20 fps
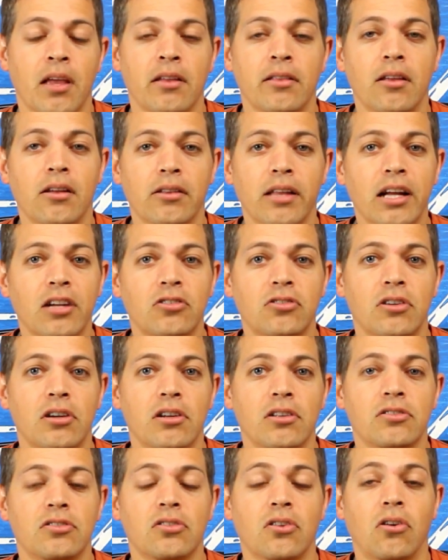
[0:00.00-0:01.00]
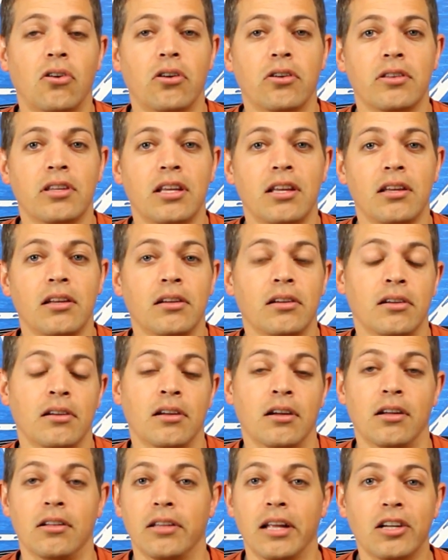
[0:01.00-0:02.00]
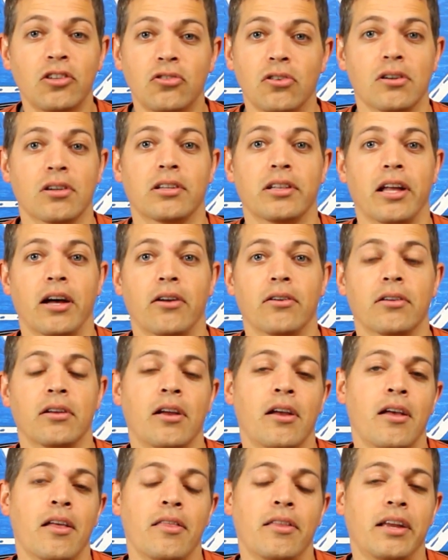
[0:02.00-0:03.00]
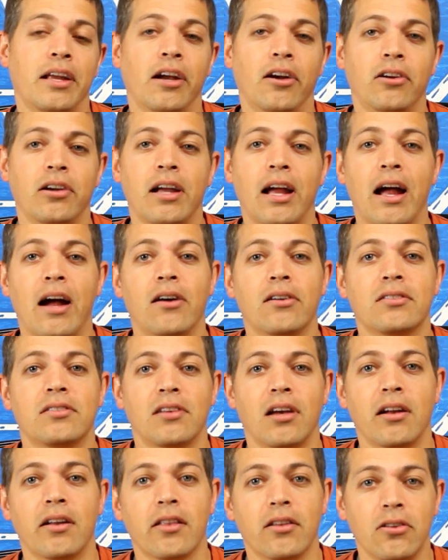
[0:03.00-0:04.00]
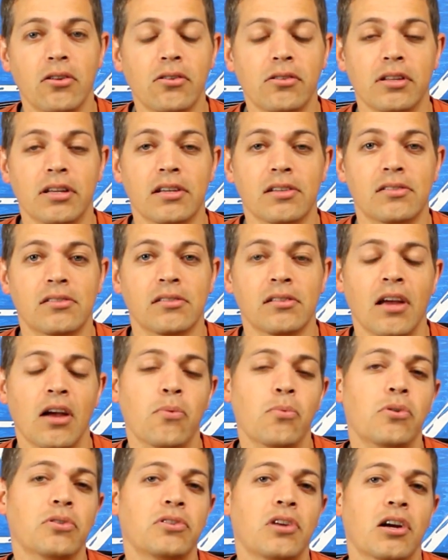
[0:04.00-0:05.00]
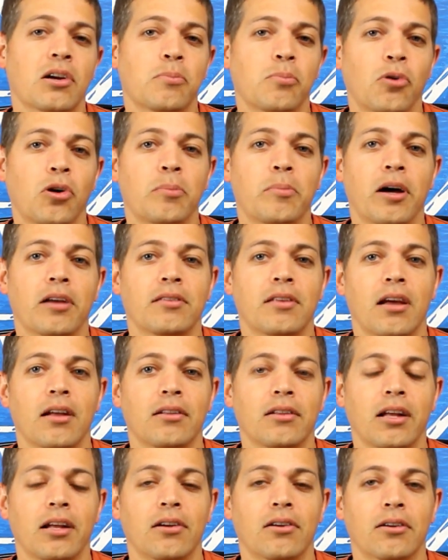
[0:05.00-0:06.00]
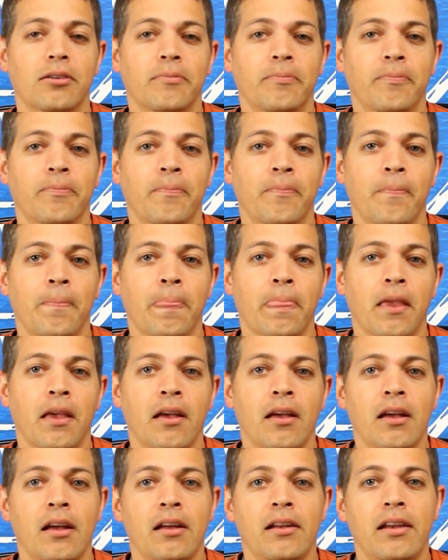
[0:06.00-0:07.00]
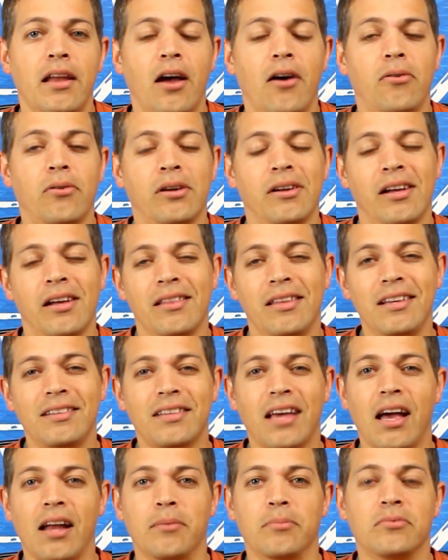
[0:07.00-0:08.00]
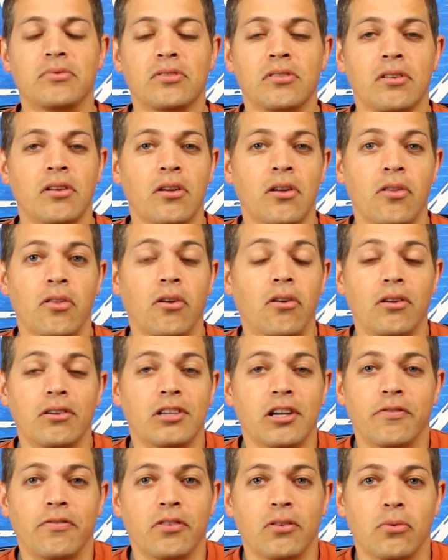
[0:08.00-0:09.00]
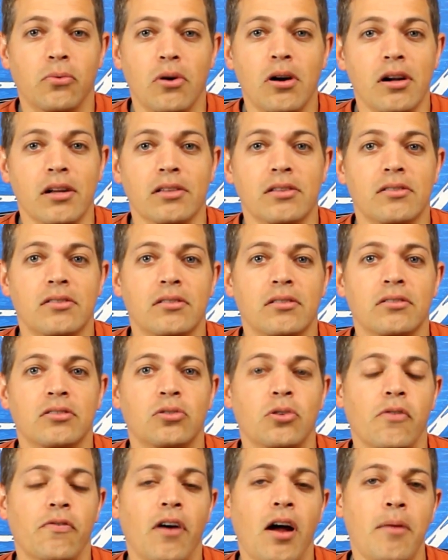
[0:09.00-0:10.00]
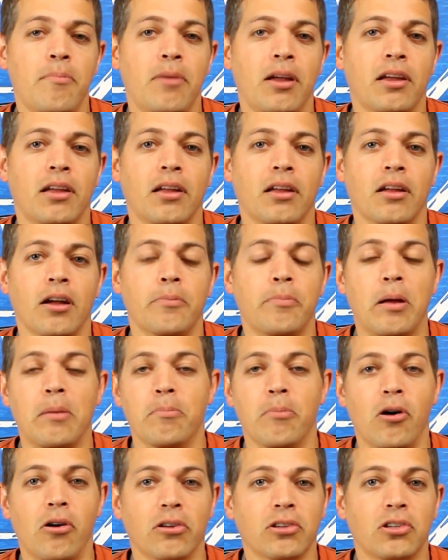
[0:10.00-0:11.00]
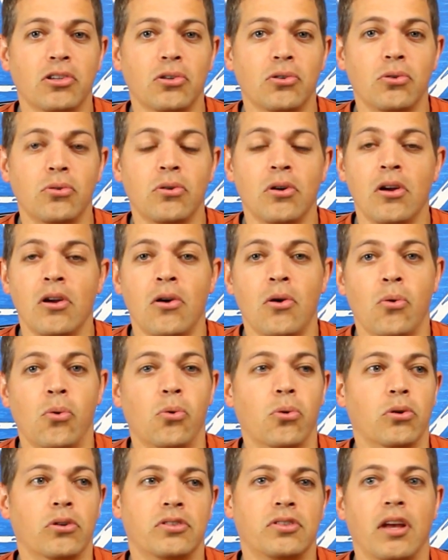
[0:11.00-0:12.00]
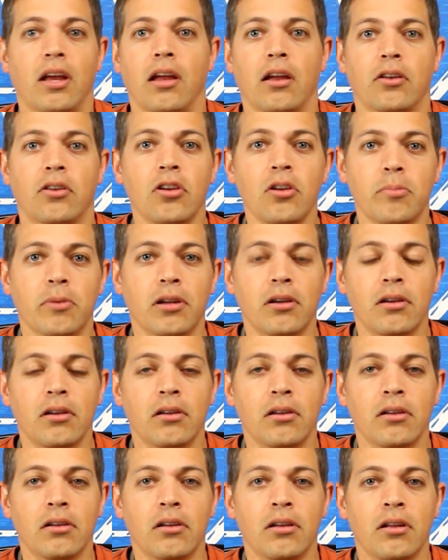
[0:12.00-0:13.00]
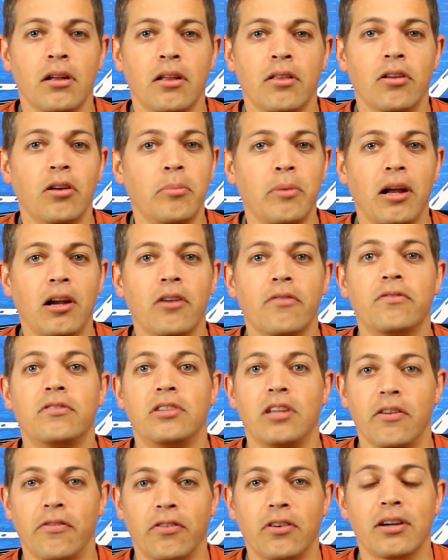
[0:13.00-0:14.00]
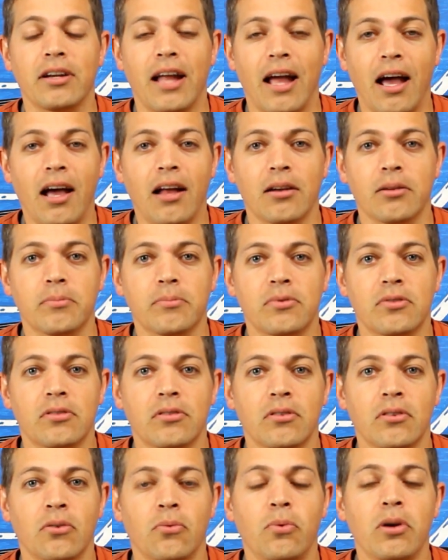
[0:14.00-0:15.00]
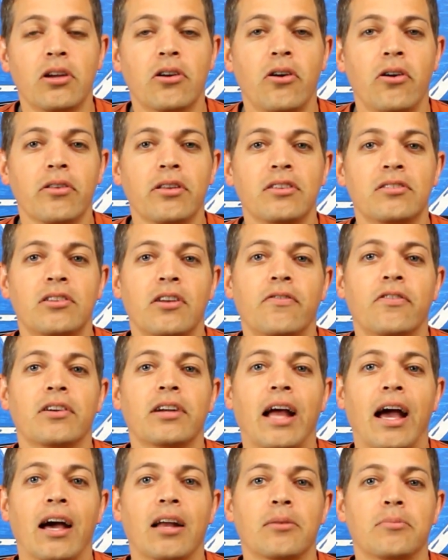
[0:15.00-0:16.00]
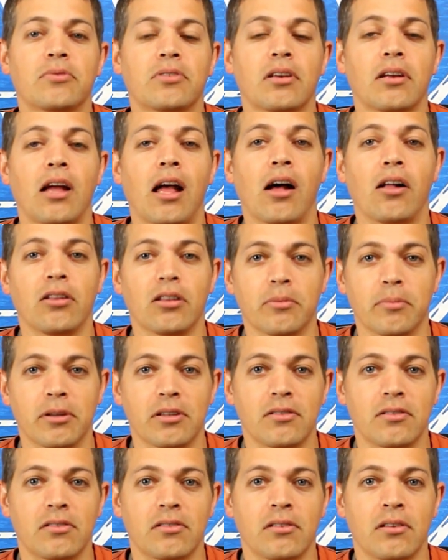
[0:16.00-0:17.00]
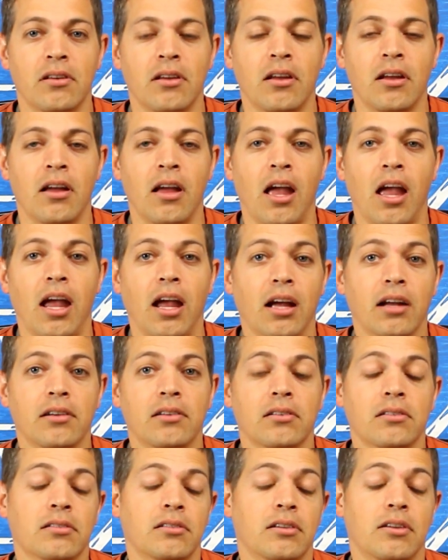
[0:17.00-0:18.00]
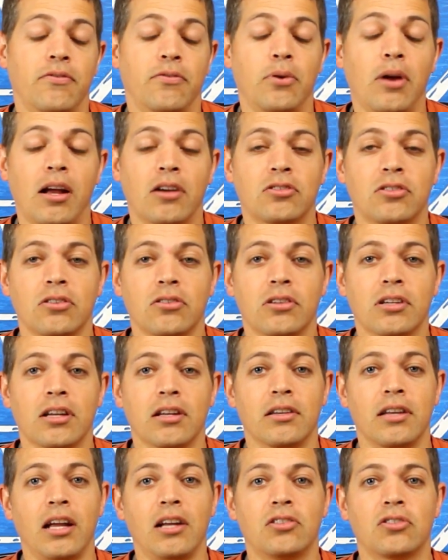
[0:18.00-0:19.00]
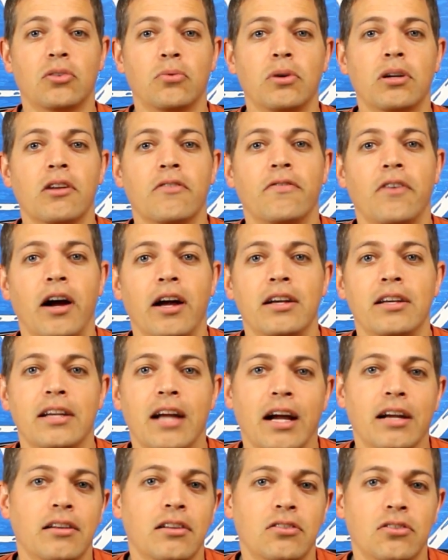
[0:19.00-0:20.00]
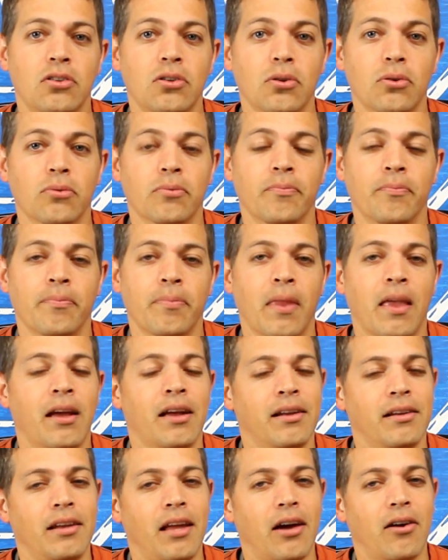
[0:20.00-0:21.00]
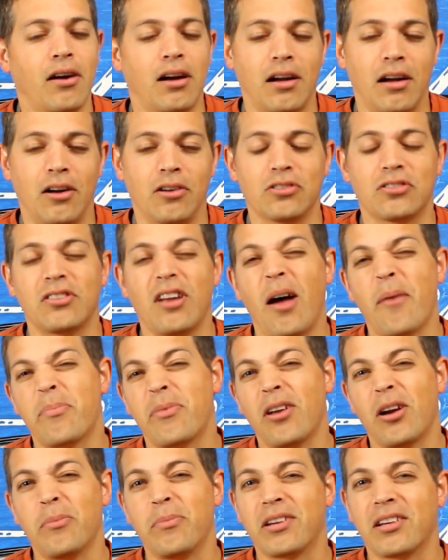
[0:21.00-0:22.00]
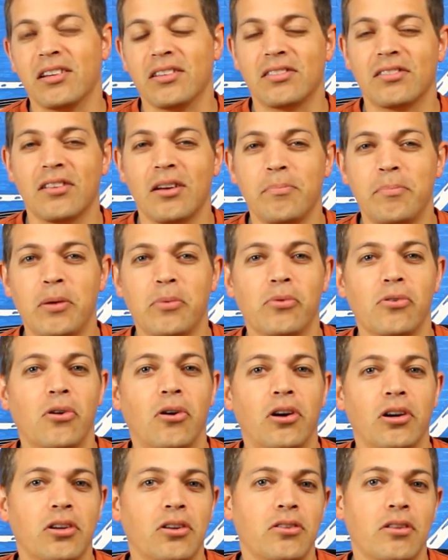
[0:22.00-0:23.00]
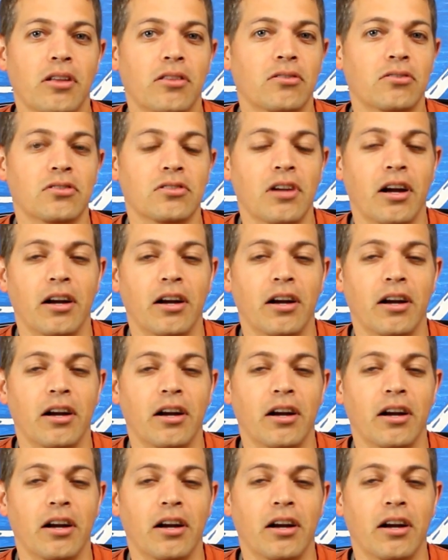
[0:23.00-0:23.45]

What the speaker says: The electrons are on the electron cloud, the area outside of the nucleus, and we'll talk more about that later. Now, these atoms, there are different ones. So if I'm making up a molecule, or say a human, they're made of different atoms. We call these different atoms elements. And if we actually look in nature, we can find 92. Now, I'll stop there because some people argue that there's